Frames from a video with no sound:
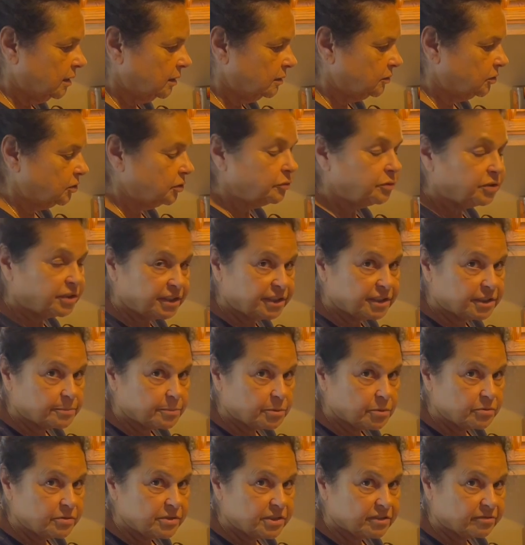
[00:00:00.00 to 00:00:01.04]
2
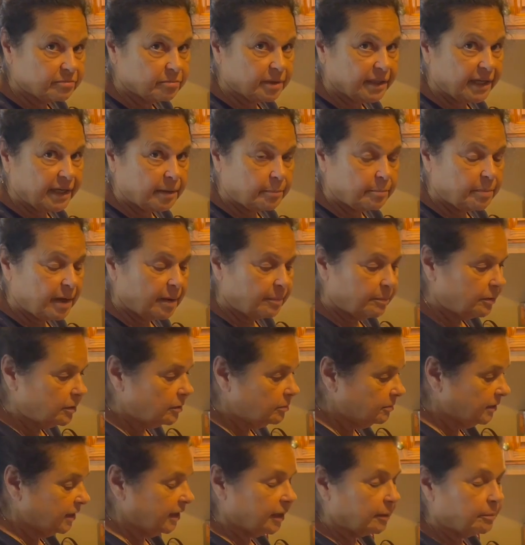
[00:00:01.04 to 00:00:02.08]
teaspoons of black pepper.
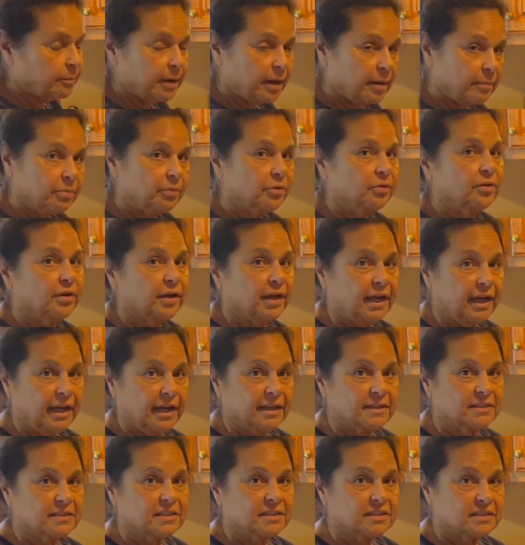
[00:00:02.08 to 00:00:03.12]
Black pepper
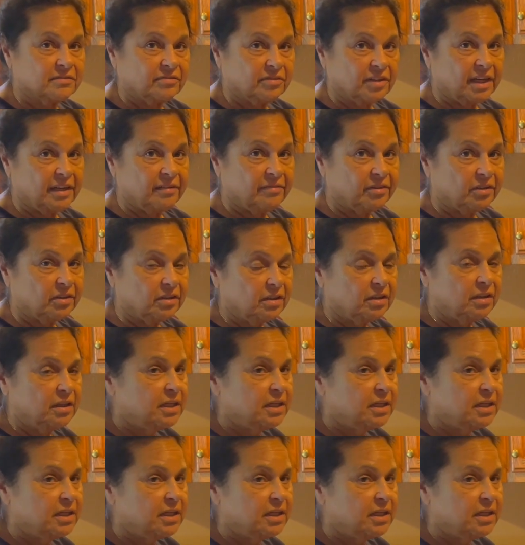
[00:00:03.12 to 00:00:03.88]
enhances flavor.